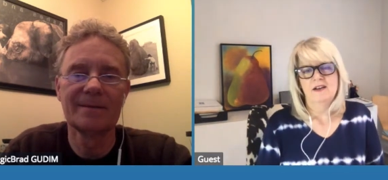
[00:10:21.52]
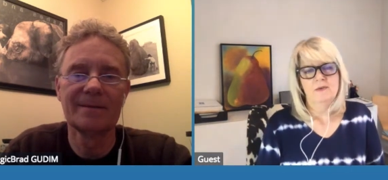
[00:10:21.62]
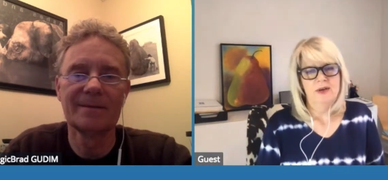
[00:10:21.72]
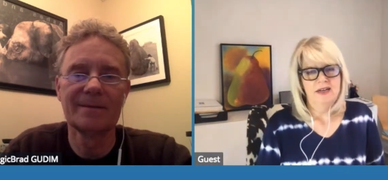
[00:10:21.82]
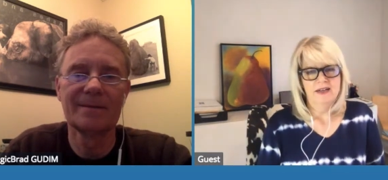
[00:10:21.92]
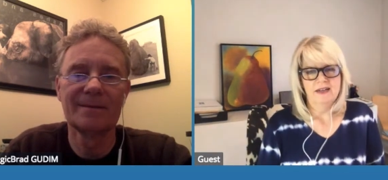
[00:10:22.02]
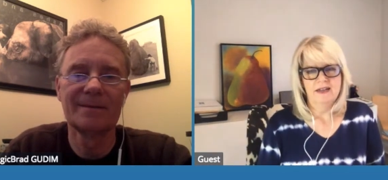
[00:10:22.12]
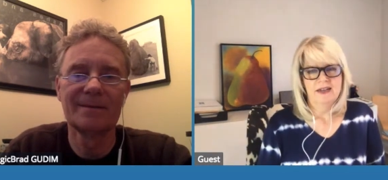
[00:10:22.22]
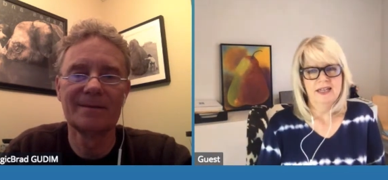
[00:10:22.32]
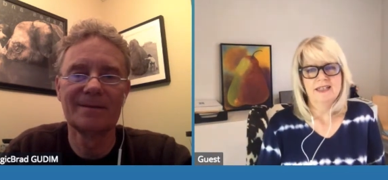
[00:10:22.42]
Speaker 1: what
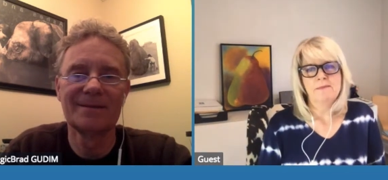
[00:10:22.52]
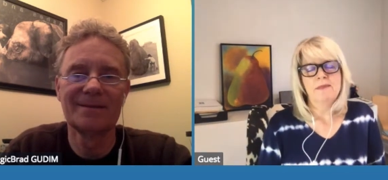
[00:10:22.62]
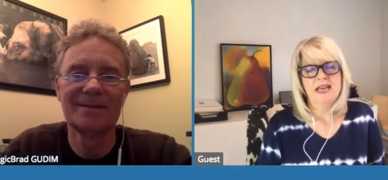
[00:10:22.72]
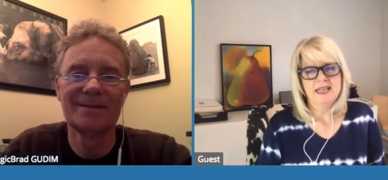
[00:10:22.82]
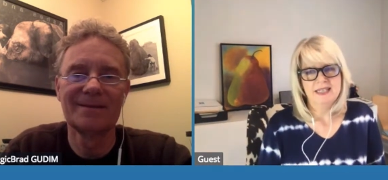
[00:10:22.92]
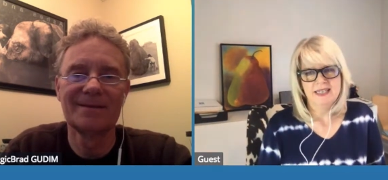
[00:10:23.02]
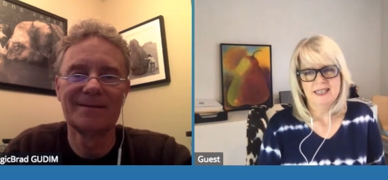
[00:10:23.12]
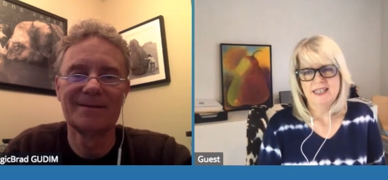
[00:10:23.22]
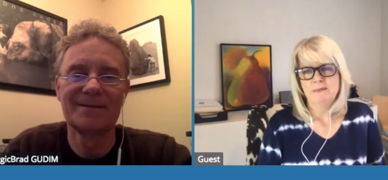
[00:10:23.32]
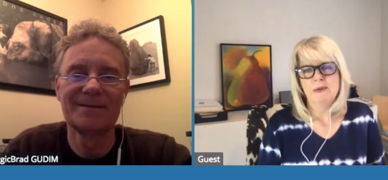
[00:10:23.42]
it's amazing
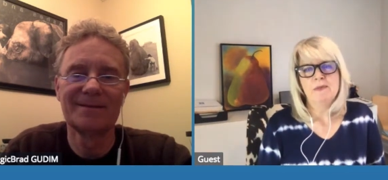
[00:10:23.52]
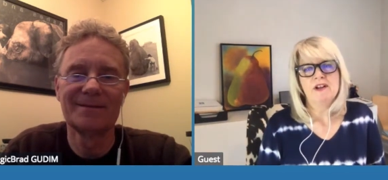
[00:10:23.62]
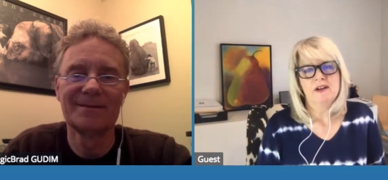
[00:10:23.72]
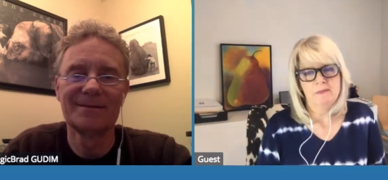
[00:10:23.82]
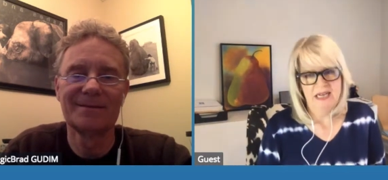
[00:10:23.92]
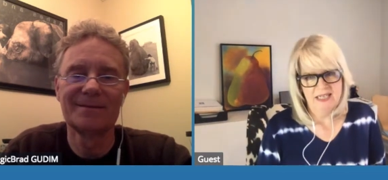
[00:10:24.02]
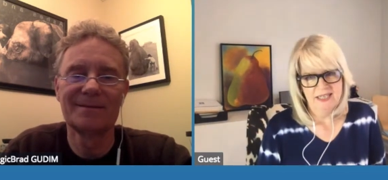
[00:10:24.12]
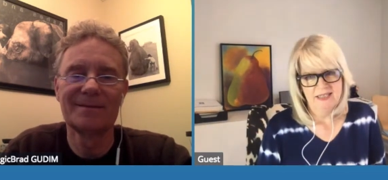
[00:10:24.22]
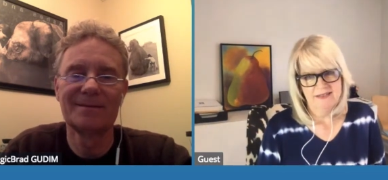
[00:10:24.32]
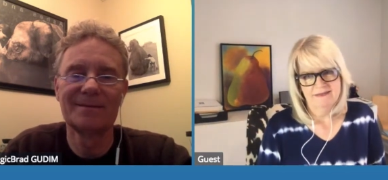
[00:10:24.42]
these people are
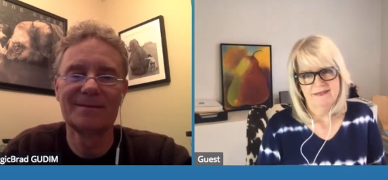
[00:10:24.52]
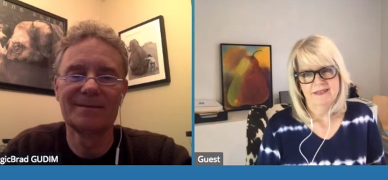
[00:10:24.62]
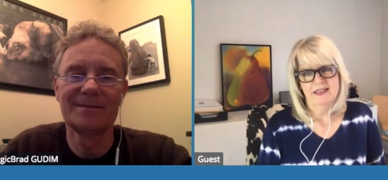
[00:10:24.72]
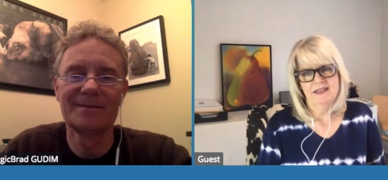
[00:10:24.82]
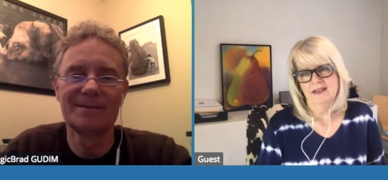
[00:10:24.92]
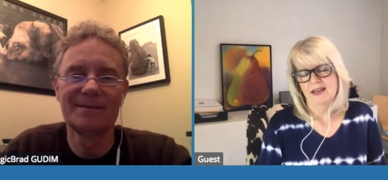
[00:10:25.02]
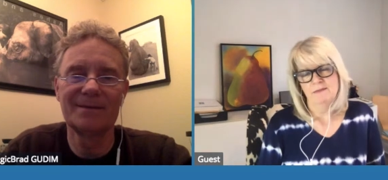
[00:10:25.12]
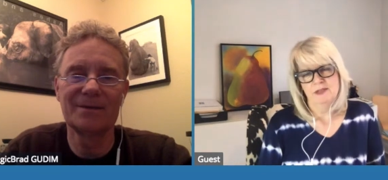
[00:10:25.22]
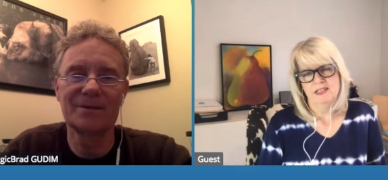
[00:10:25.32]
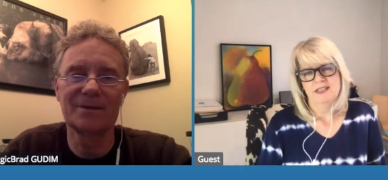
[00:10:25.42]
amazing they're I'm
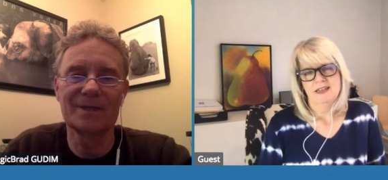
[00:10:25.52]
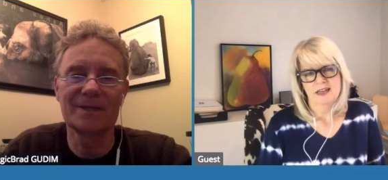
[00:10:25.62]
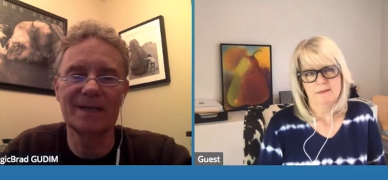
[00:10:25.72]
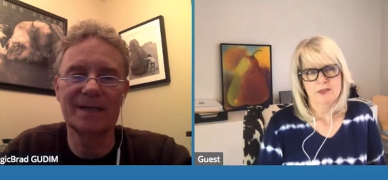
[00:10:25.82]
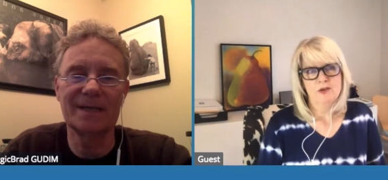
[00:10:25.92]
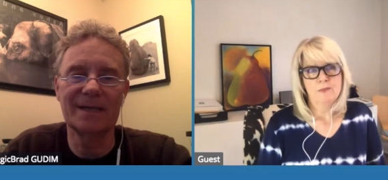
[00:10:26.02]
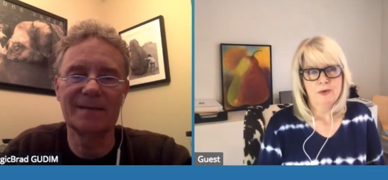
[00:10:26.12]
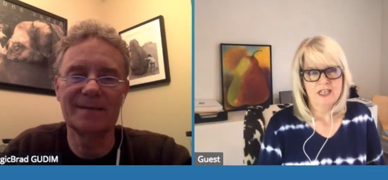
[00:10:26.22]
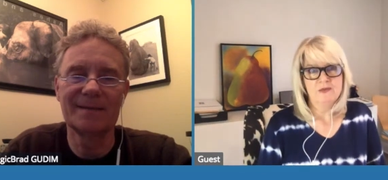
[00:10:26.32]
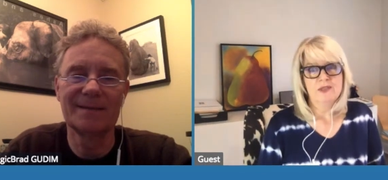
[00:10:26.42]
just, so excited I'm so
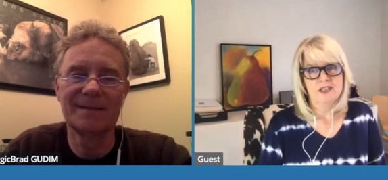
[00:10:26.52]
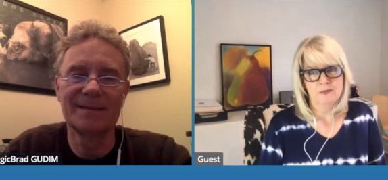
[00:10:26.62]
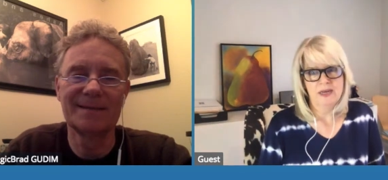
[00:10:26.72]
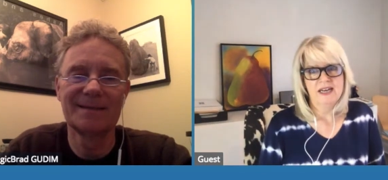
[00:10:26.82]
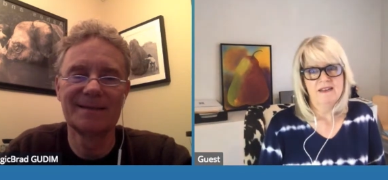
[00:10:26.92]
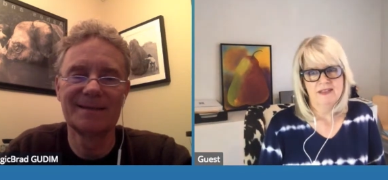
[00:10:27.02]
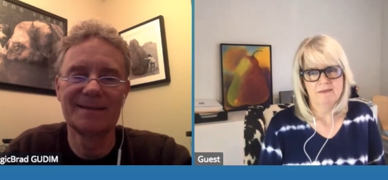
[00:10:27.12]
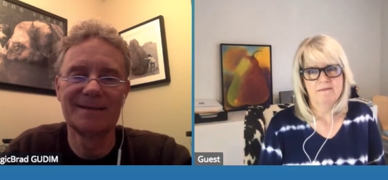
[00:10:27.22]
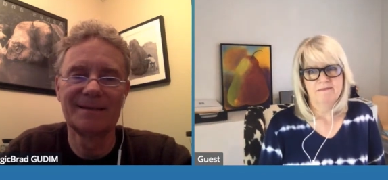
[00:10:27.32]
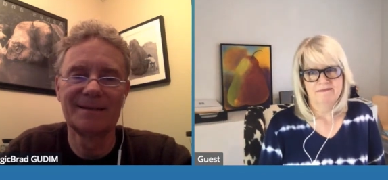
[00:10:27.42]
impressed with so many of them
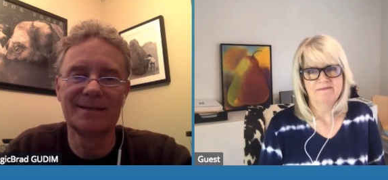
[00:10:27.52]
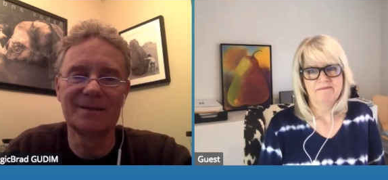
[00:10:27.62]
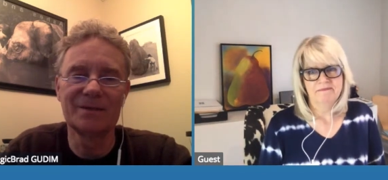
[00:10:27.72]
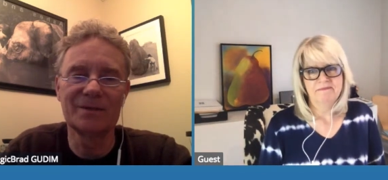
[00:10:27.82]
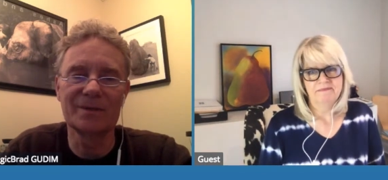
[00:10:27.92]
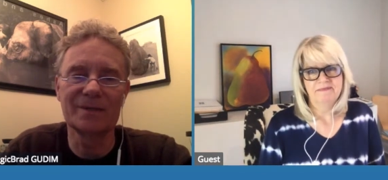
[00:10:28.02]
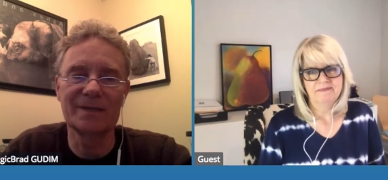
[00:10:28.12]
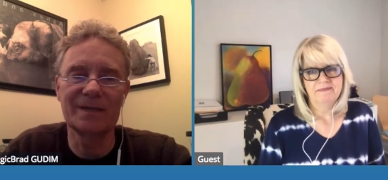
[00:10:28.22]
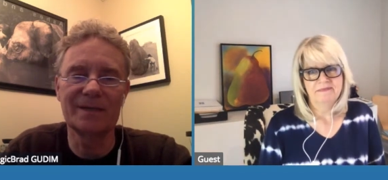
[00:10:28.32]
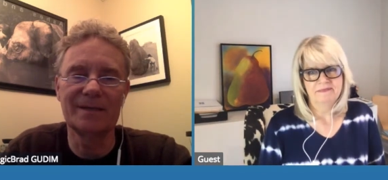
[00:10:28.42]
Speaker 2: and they're so
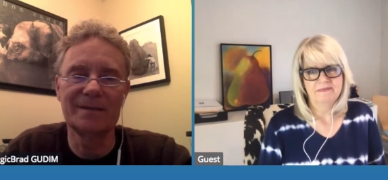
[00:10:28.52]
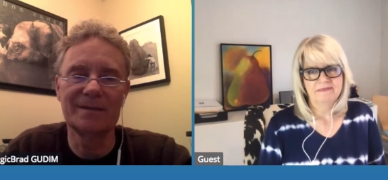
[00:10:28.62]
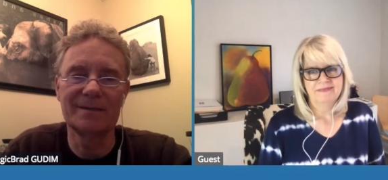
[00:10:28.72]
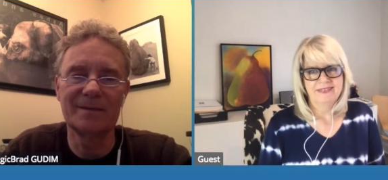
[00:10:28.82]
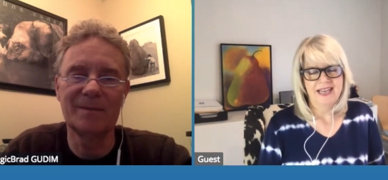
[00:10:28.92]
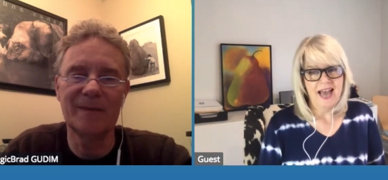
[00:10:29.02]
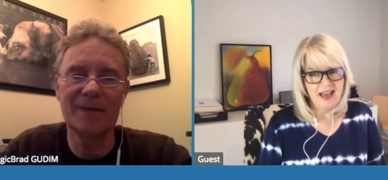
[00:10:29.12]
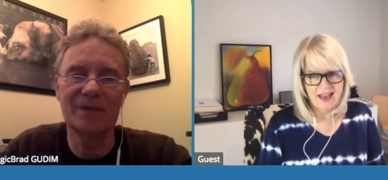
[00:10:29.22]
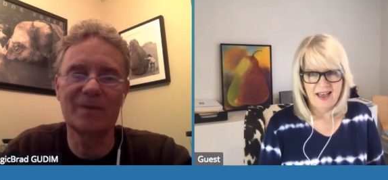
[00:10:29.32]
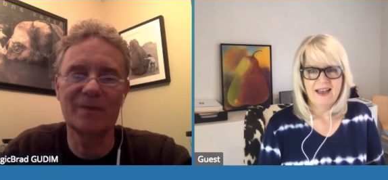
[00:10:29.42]
excited they're
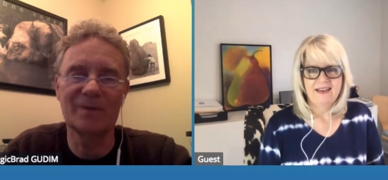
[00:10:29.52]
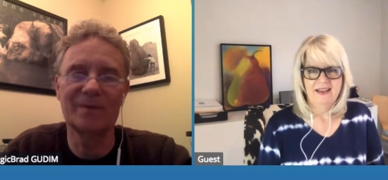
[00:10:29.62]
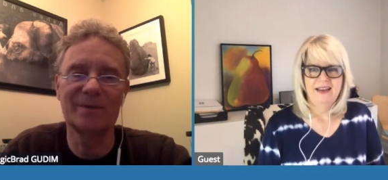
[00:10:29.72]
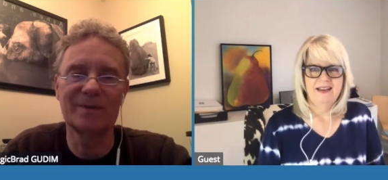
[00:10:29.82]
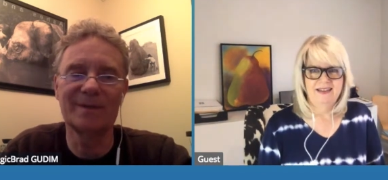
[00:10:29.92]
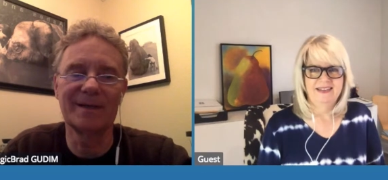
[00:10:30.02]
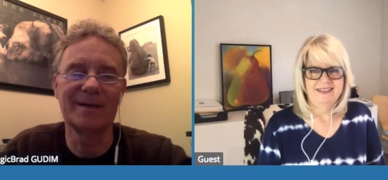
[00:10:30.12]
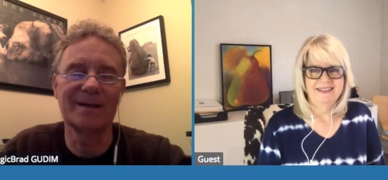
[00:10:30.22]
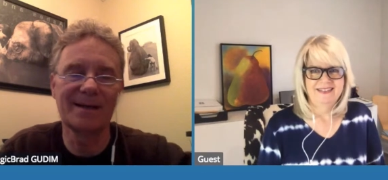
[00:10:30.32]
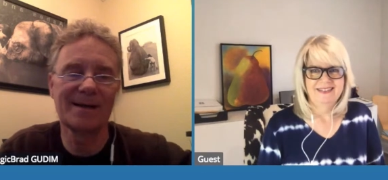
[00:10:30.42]
passionate yeah, about what they're yeah. doing yeah
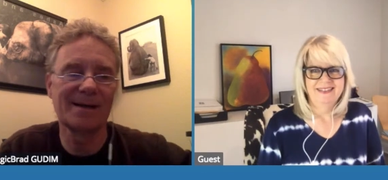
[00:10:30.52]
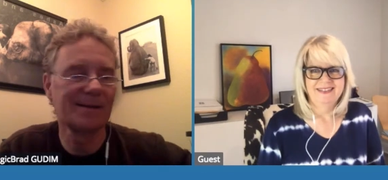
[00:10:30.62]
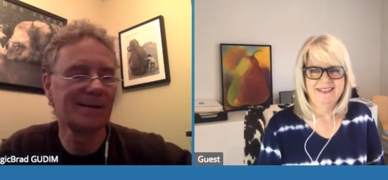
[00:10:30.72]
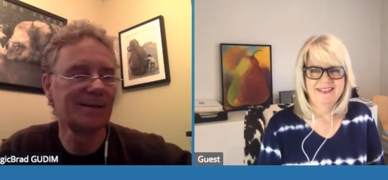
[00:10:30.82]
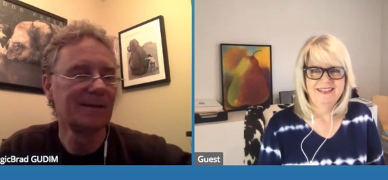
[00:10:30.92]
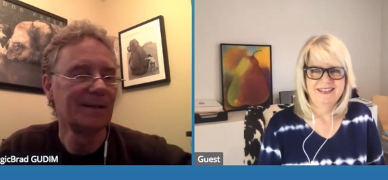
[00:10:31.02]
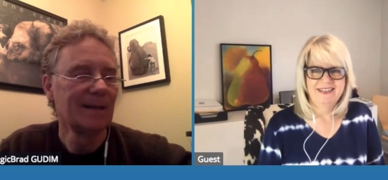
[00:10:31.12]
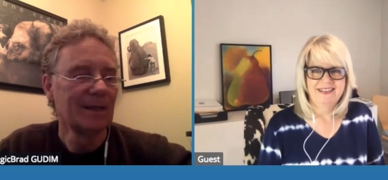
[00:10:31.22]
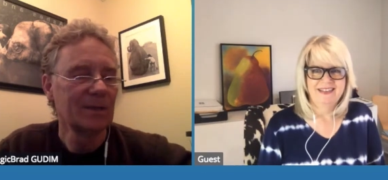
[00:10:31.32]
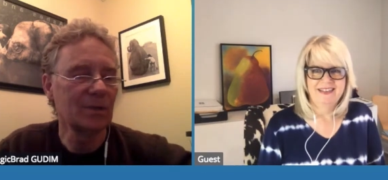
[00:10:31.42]

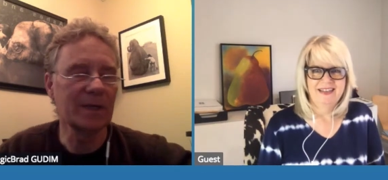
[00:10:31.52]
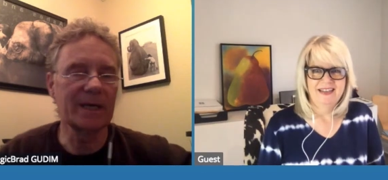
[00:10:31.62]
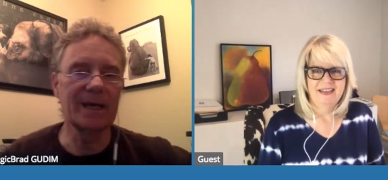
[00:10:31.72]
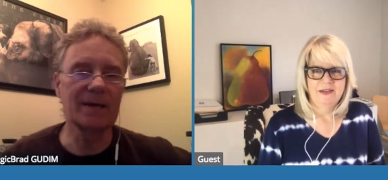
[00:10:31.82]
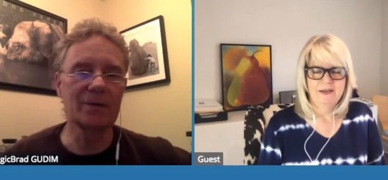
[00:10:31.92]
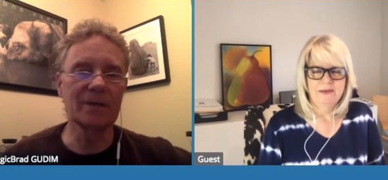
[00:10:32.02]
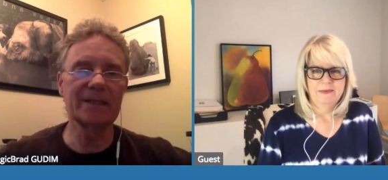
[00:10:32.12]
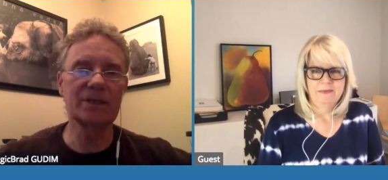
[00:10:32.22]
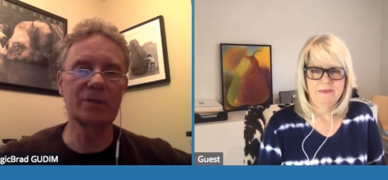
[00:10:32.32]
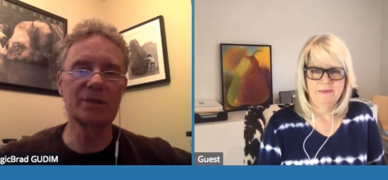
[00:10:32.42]
so again, I don't like to
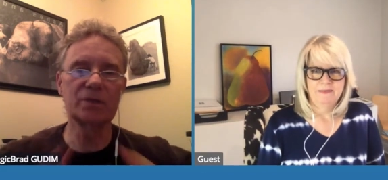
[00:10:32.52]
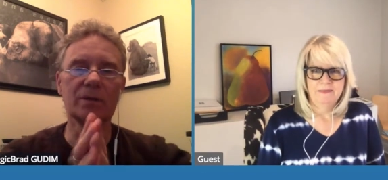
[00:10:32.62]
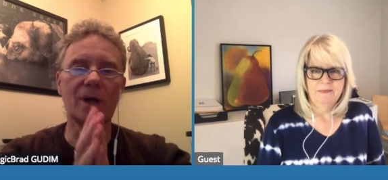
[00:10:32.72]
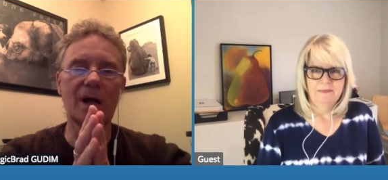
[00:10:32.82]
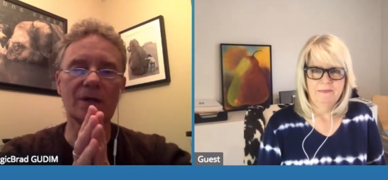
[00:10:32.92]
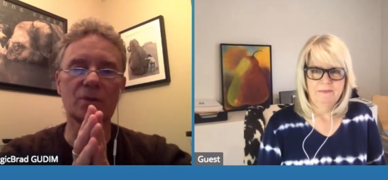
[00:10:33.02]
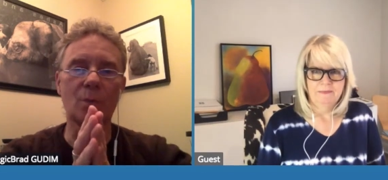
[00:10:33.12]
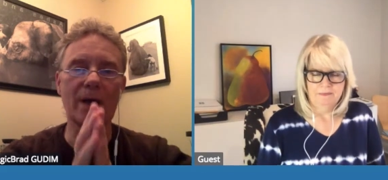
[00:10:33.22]
do these too long, so why